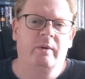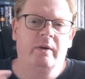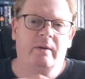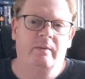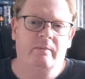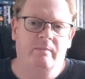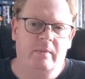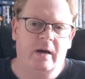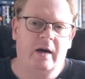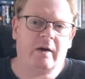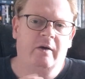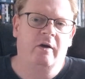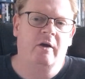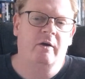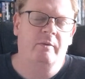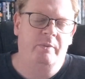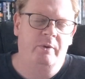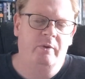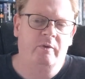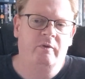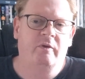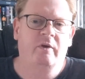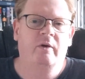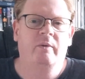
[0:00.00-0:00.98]
and Mario
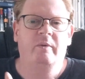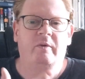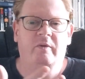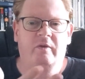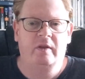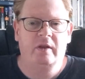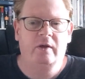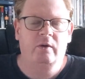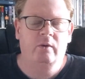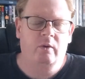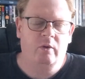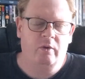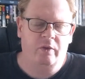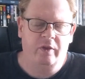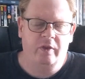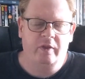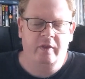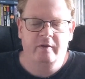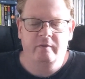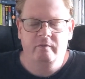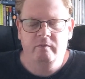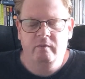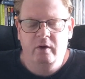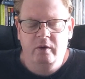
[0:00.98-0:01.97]
Puzo is the author
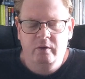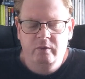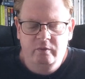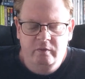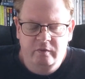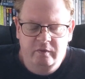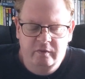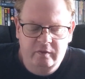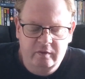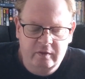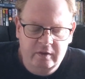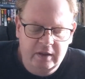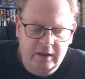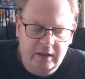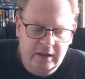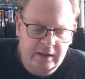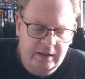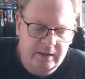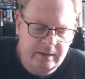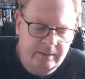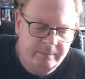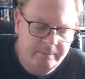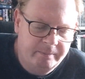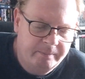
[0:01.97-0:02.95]
that wrote
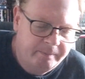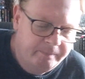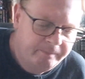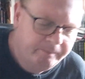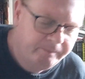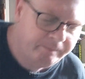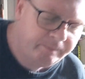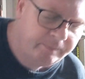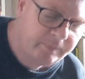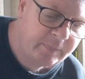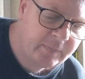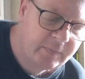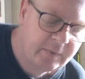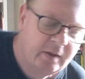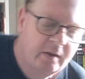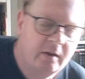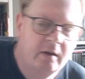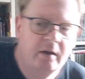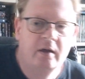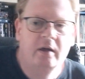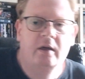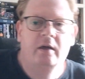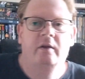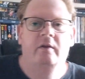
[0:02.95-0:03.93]

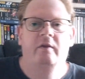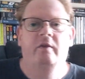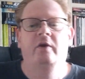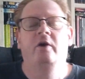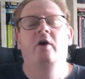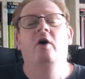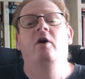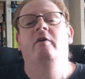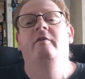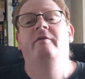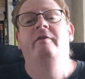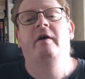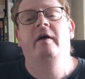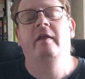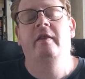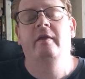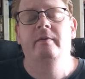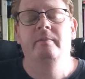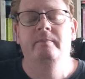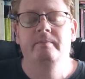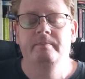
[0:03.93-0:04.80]
The Godfather.